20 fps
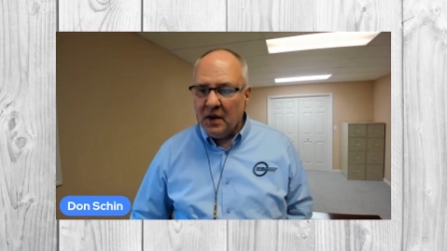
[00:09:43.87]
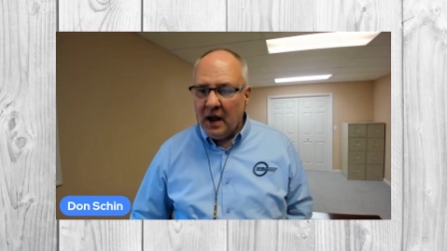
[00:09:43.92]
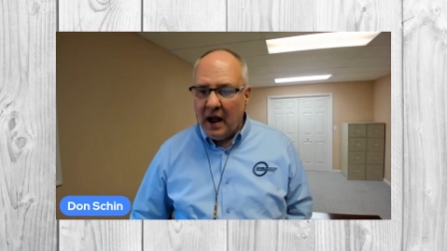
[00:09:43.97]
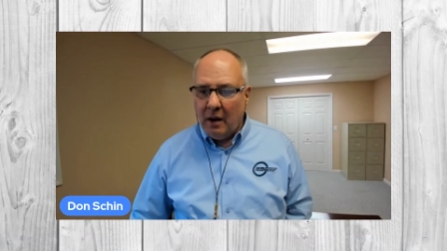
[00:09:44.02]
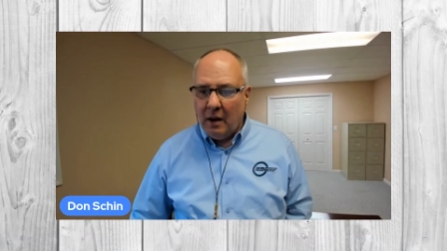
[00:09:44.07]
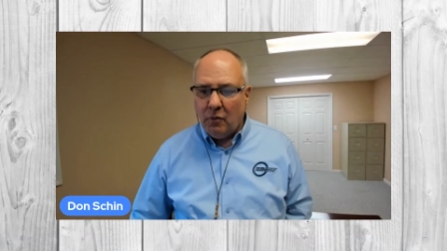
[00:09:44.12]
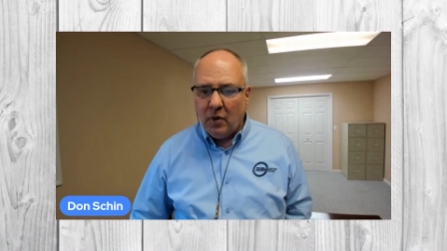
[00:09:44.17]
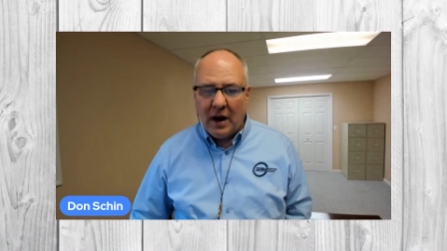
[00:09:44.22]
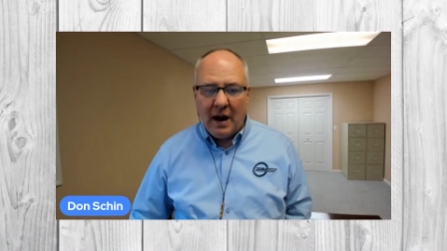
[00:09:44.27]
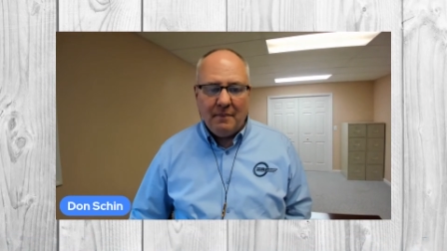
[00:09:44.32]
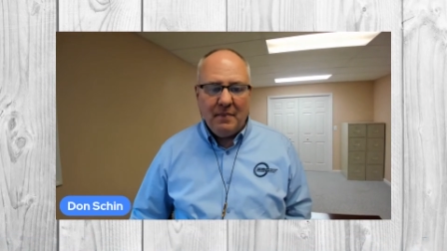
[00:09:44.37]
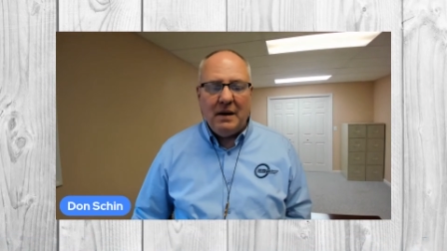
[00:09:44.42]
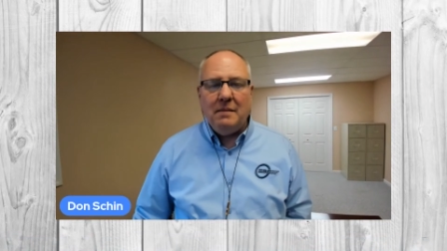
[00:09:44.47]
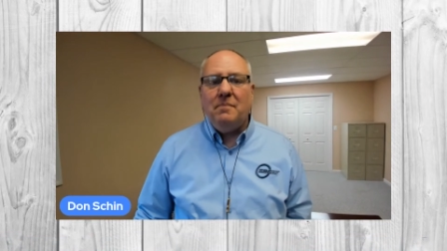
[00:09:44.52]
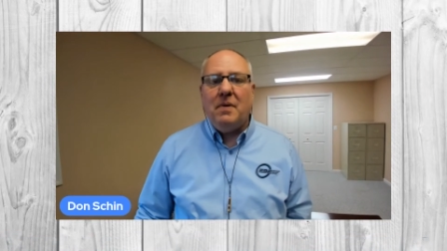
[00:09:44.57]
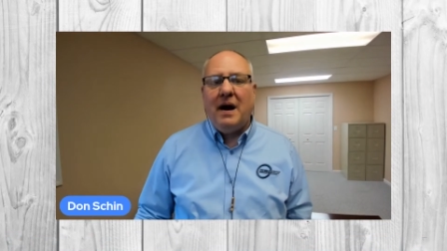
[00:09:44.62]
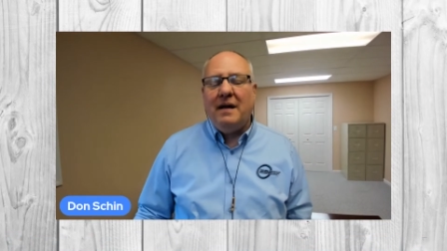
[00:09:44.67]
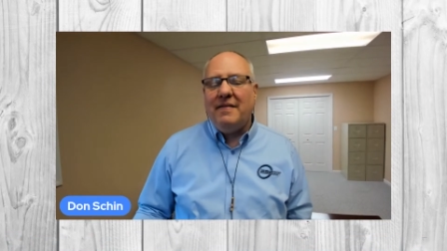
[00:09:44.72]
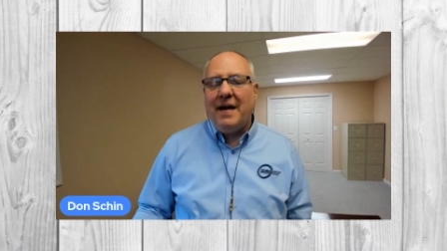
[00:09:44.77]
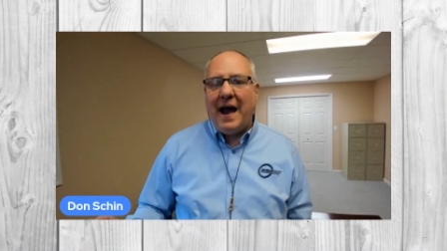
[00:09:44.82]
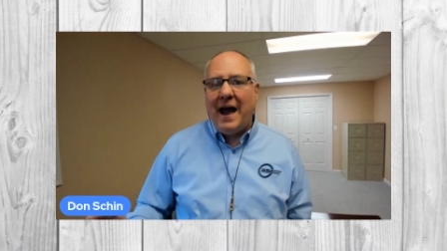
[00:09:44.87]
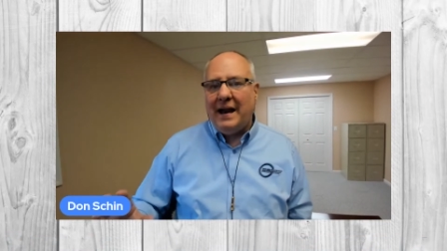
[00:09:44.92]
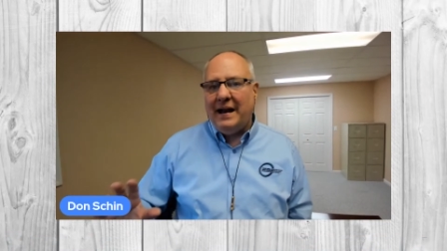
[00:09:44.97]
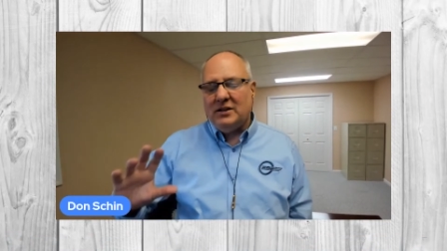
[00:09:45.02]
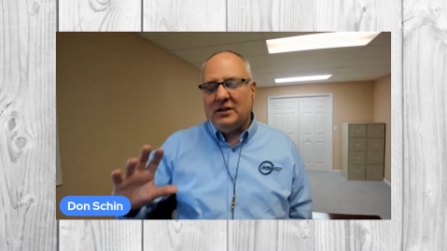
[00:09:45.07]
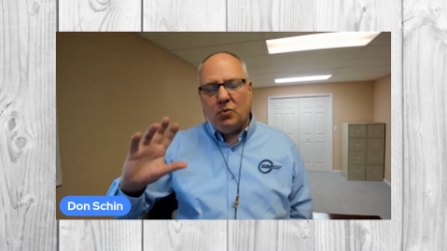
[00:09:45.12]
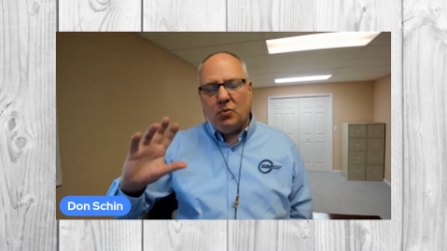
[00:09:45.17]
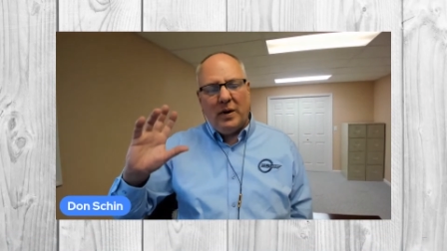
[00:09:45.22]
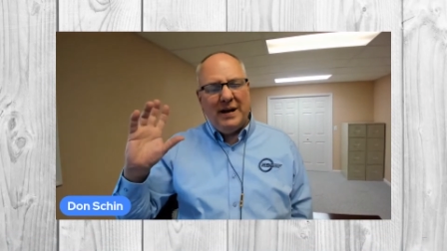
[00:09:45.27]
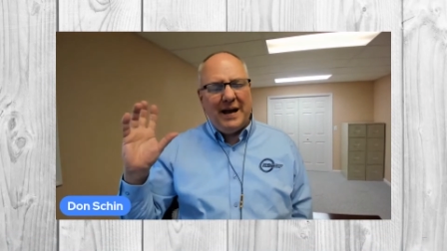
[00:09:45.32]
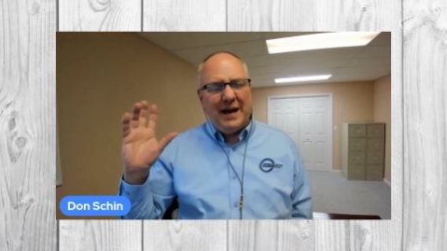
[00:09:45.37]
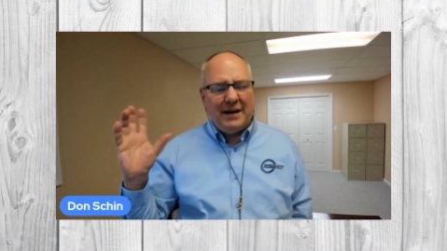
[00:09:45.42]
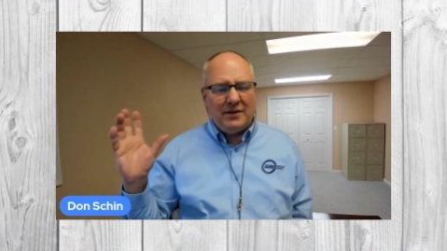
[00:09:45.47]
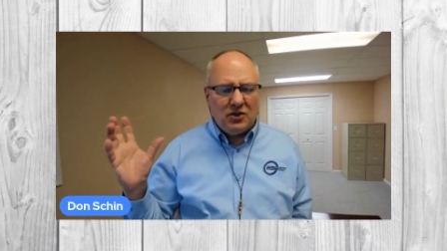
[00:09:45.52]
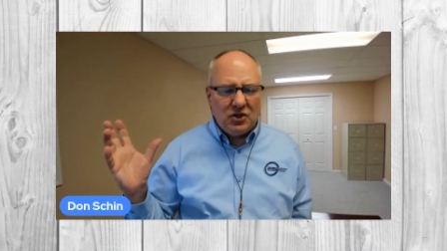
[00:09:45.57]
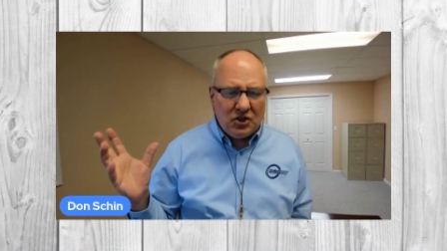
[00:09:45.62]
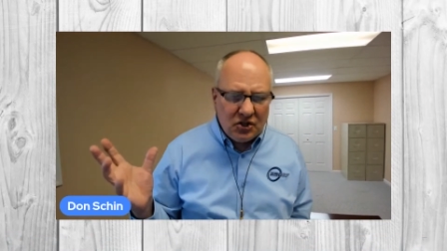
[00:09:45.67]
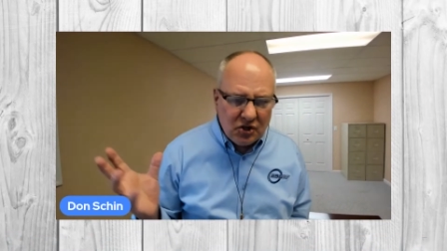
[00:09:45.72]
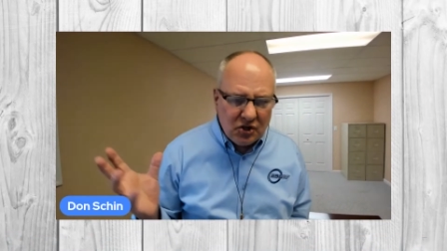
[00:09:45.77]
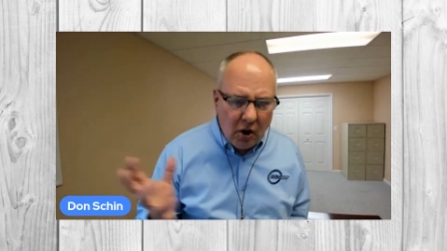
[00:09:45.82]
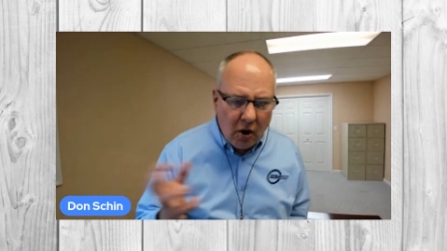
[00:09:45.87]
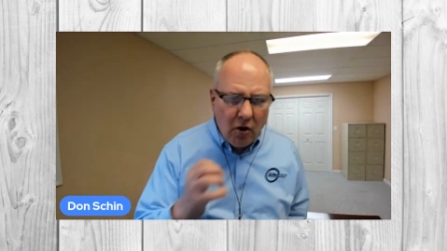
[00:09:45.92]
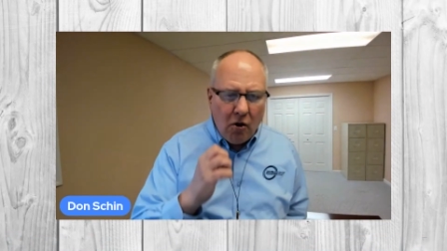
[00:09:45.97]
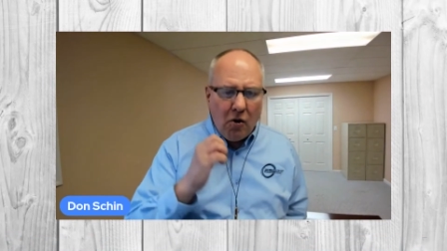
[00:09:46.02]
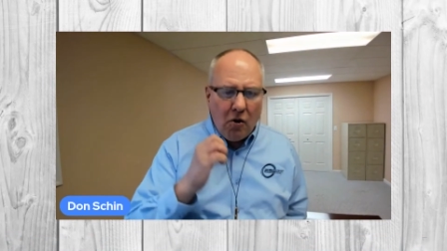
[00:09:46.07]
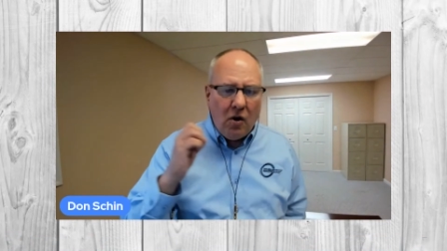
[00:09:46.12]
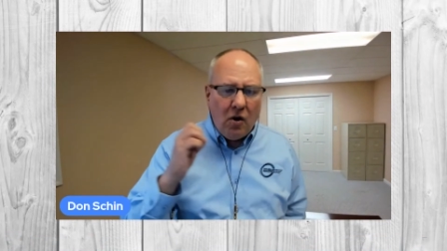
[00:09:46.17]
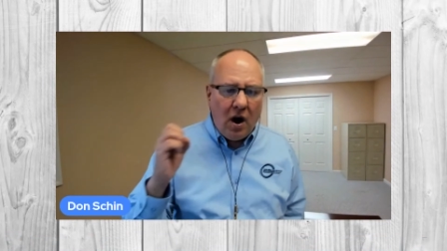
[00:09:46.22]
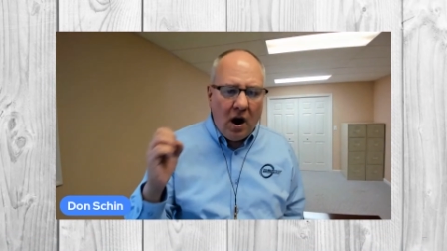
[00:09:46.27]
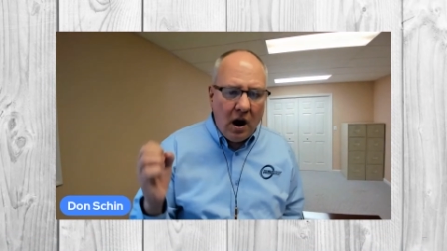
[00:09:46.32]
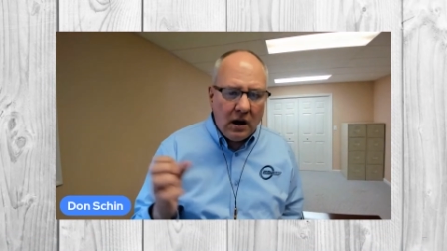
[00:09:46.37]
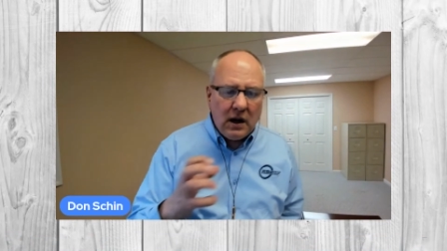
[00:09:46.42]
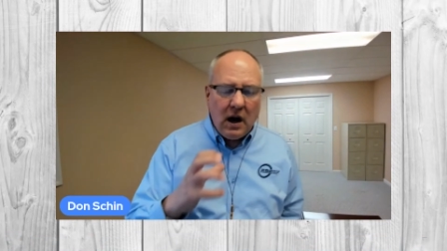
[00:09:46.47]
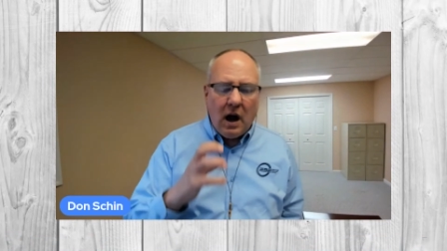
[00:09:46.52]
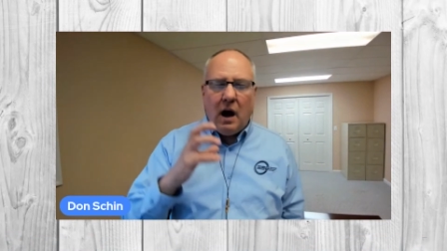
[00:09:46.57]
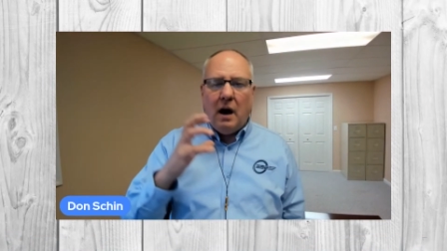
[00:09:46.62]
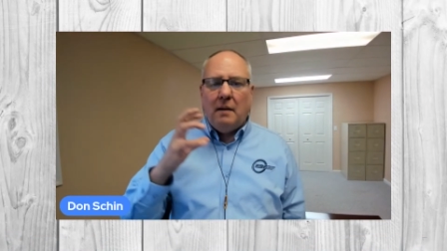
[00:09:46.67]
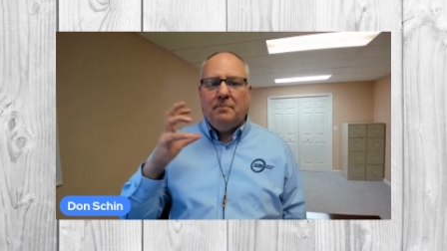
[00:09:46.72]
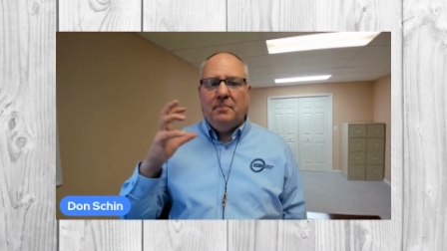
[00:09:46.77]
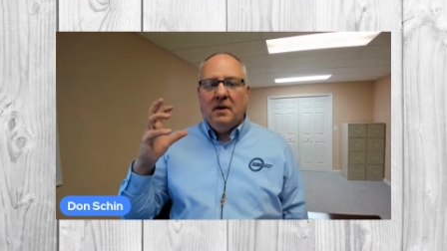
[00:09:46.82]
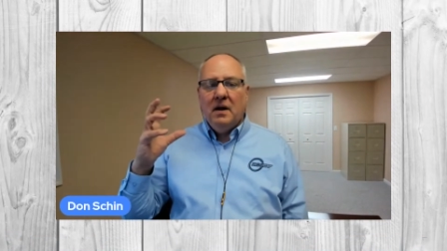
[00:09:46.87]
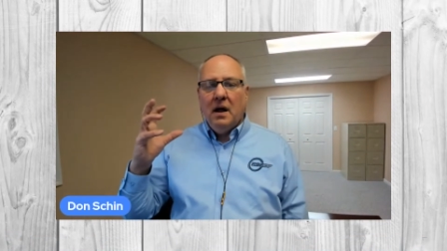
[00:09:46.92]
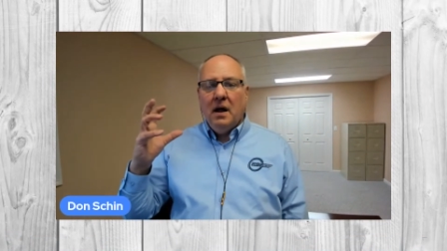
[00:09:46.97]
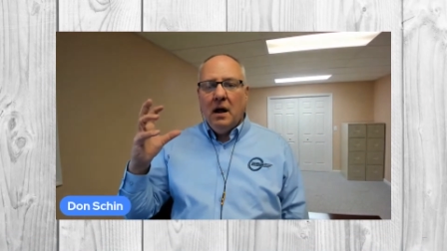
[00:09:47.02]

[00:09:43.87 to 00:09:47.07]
And what I mean by that is we get so hung up